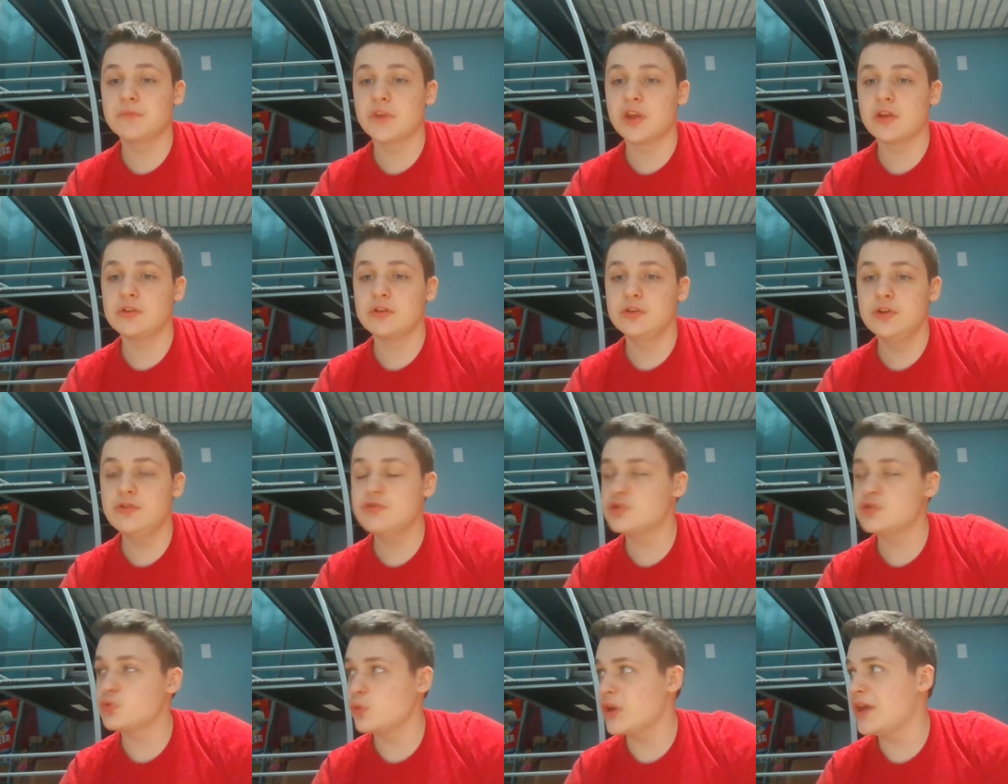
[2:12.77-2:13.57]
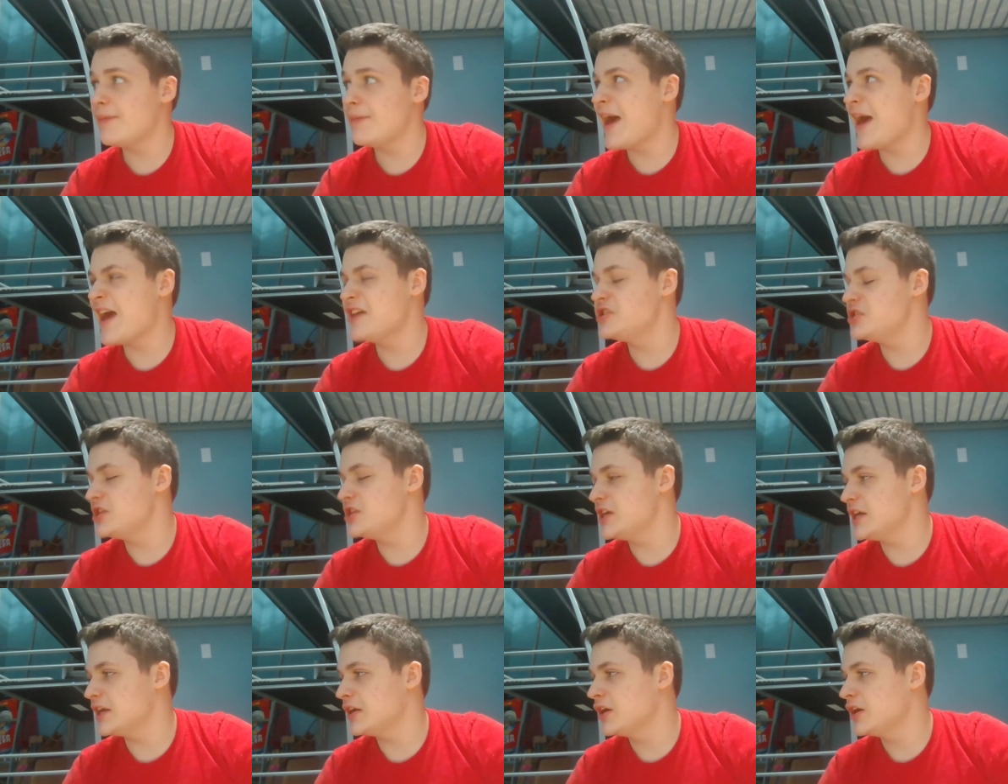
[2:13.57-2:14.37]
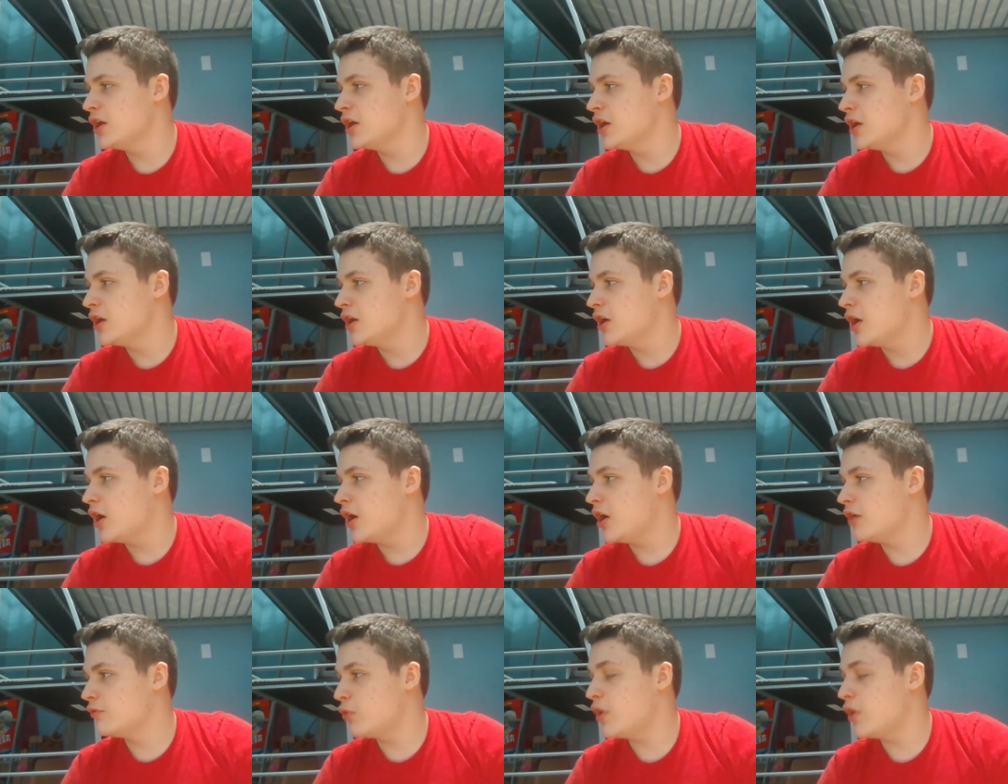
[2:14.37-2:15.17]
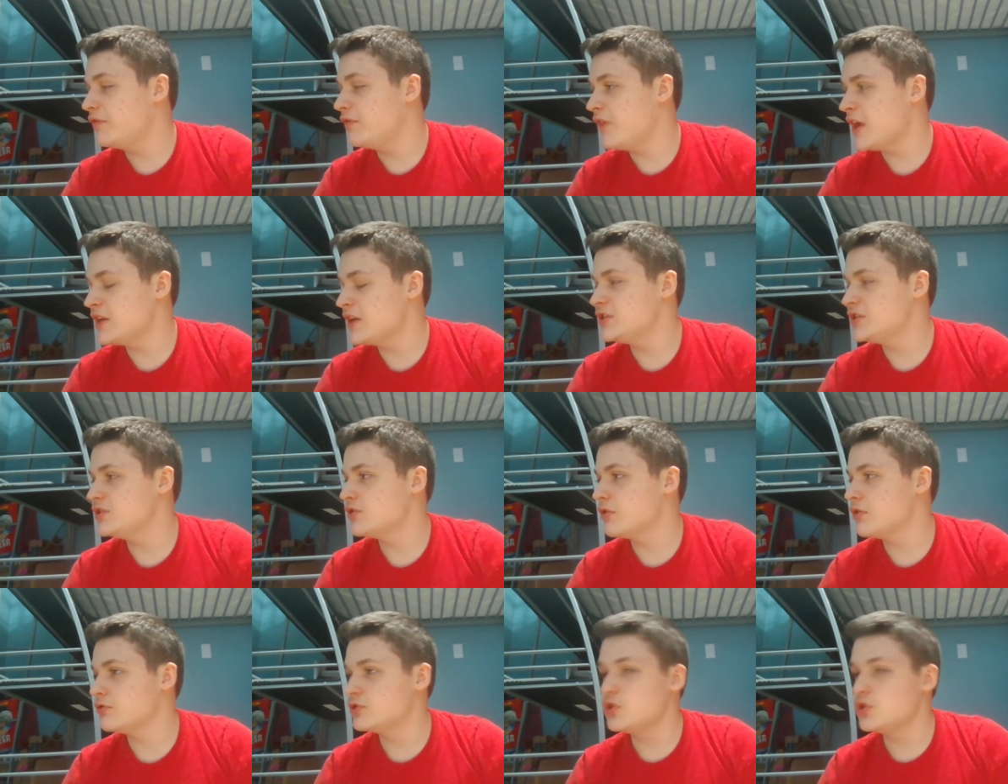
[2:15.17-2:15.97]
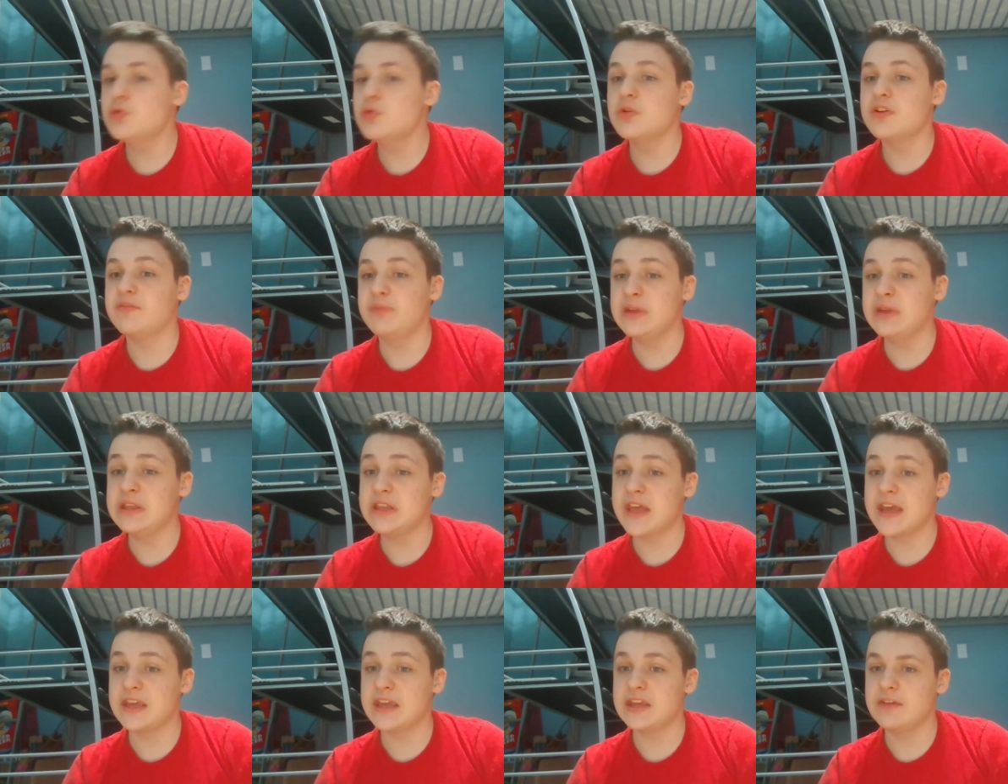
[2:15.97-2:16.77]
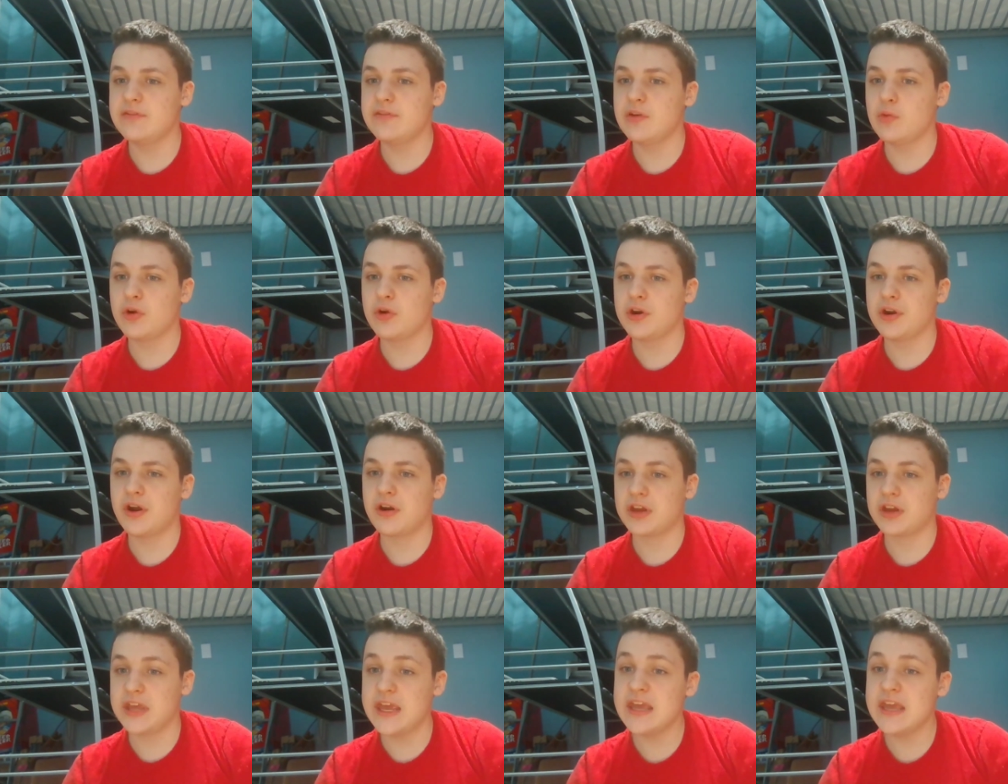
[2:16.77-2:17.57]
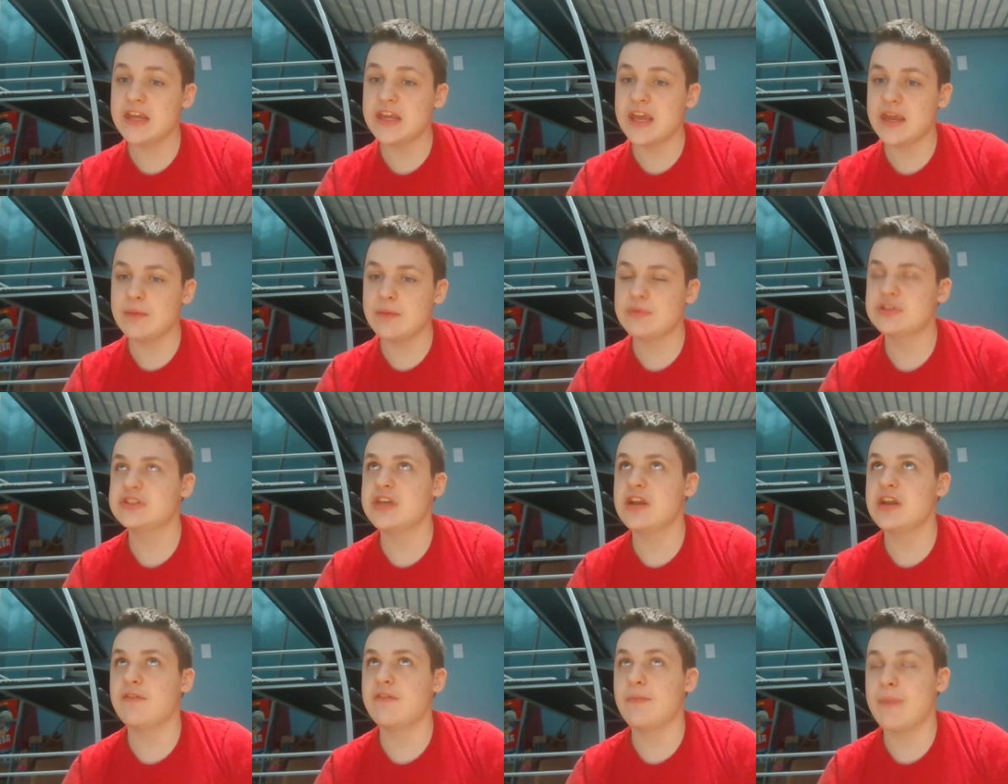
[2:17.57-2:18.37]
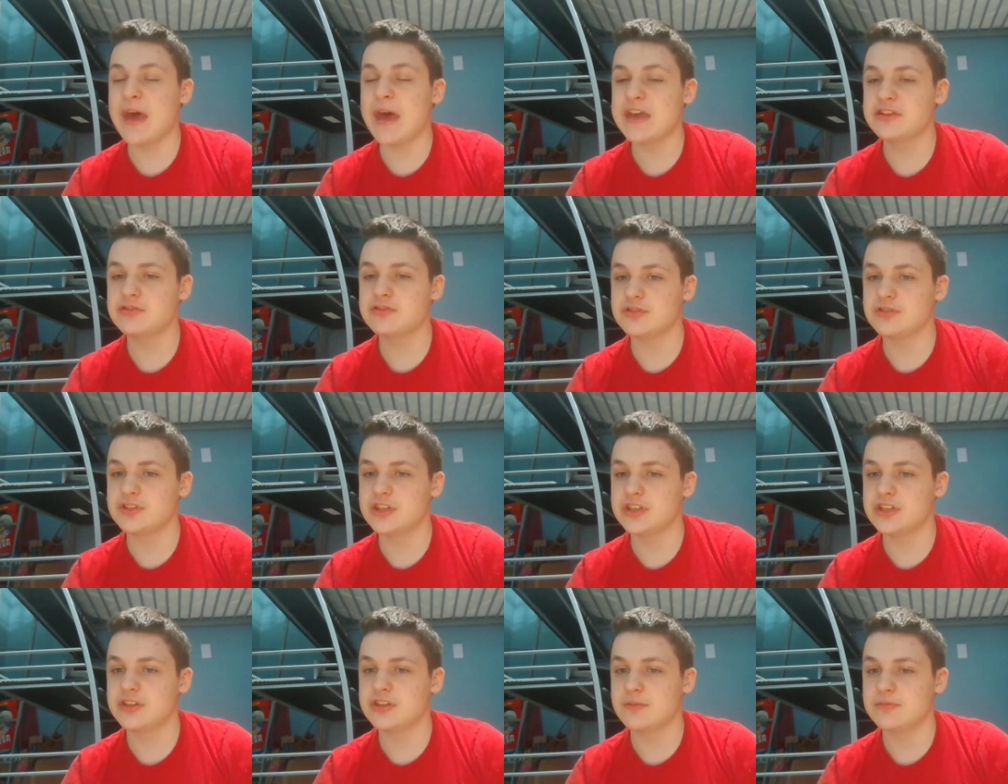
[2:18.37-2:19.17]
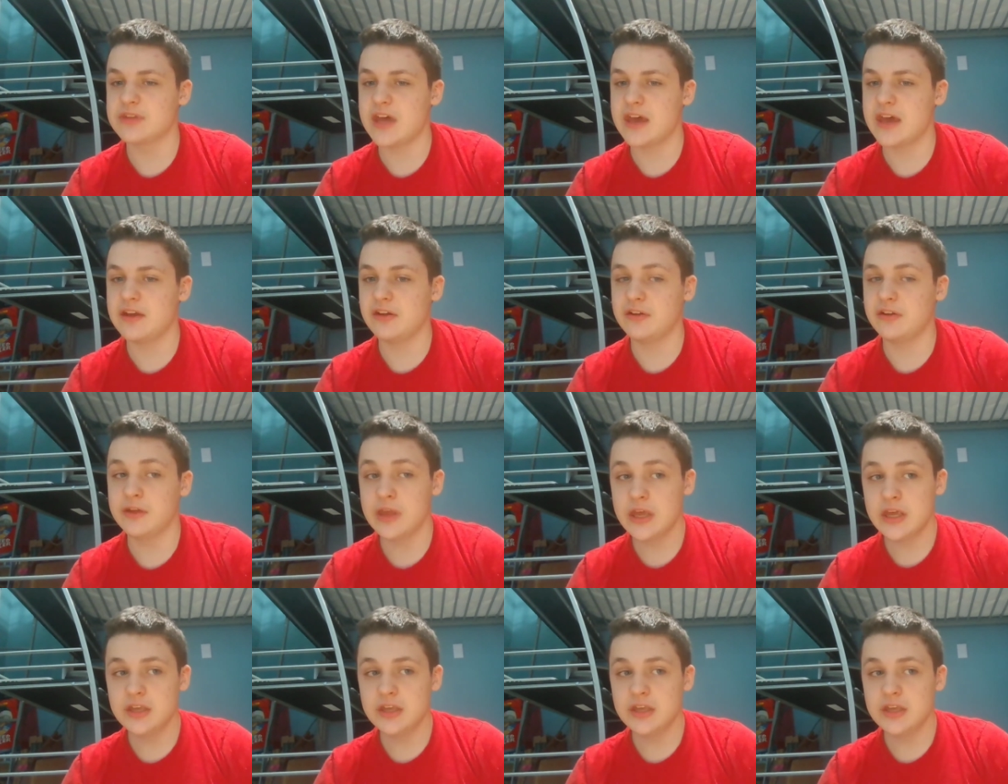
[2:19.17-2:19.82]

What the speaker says: loose reimagining of what Fantasy Zone 2 would have been like if it were an arcade game instead of a Master System title.